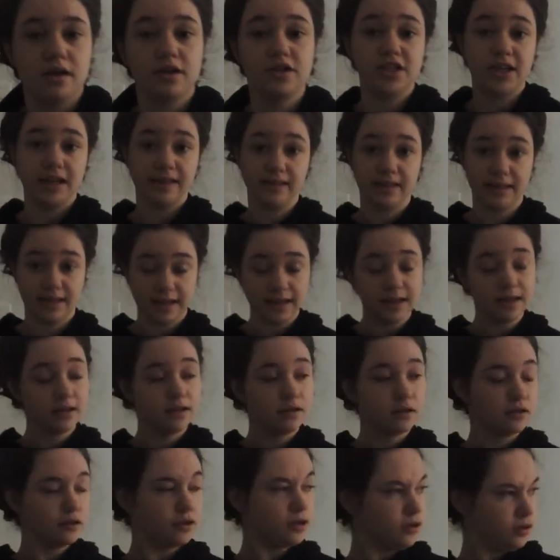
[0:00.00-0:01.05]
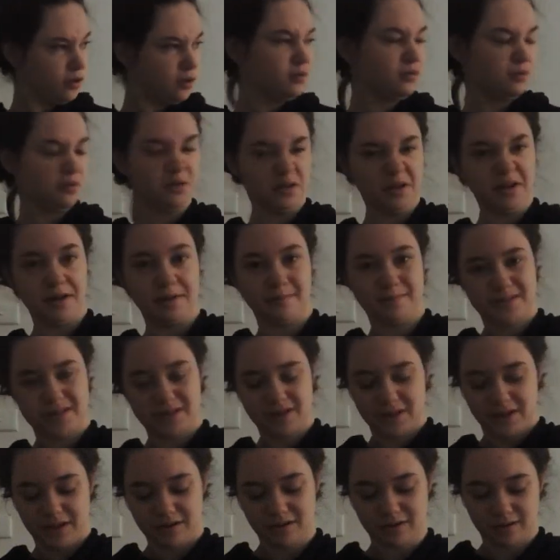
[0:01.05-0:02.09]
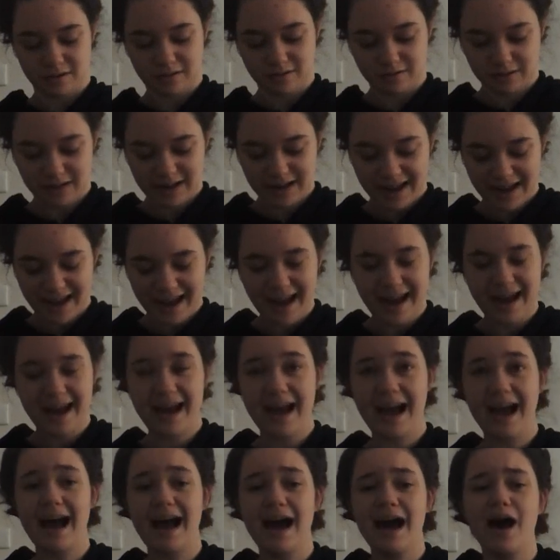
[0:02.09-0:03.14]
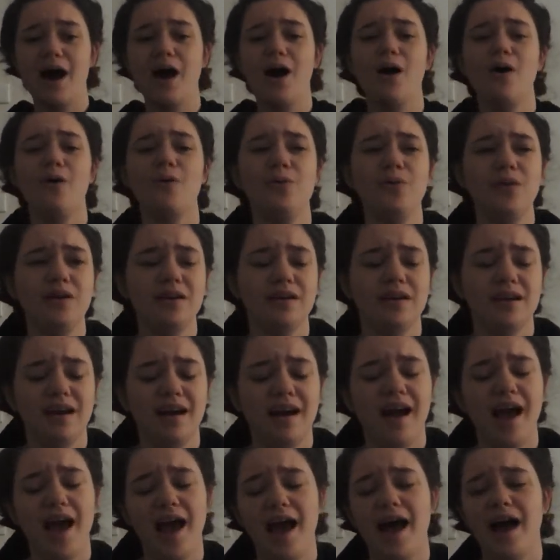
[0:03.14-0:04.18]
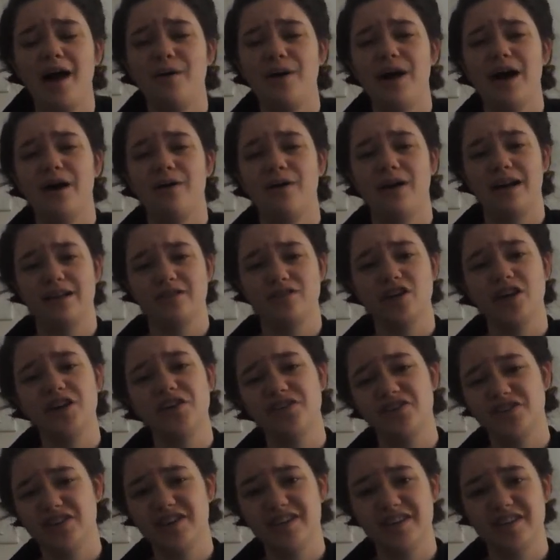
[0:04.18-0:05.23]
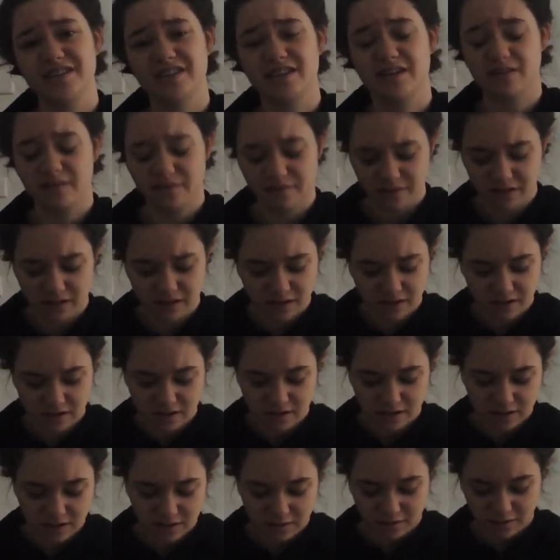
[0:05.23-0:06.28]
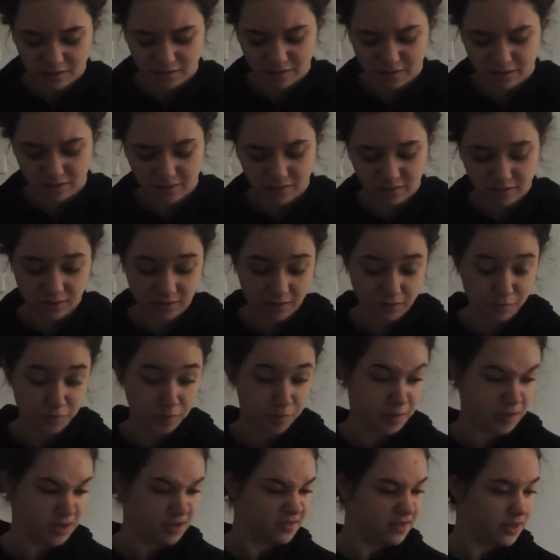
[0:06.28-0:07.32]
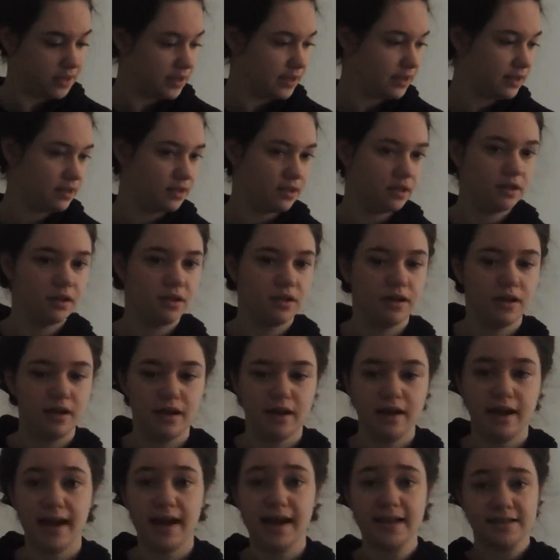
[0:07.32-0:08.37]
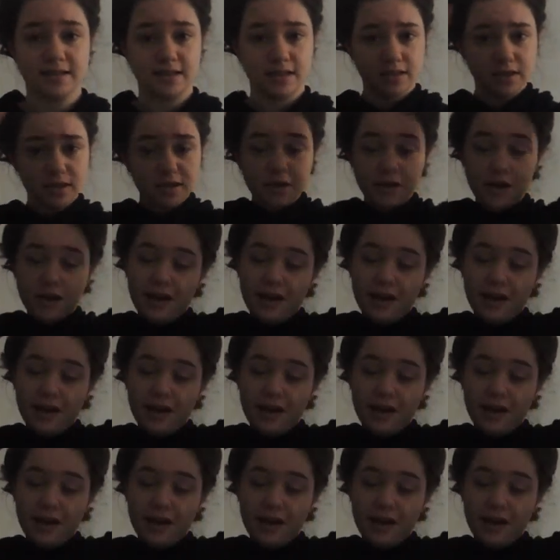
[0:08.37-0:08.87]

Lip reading: Gently, so that you're not, ow, ow, ow, and try not to hurt yourself. Although I'm a bit of a hazard.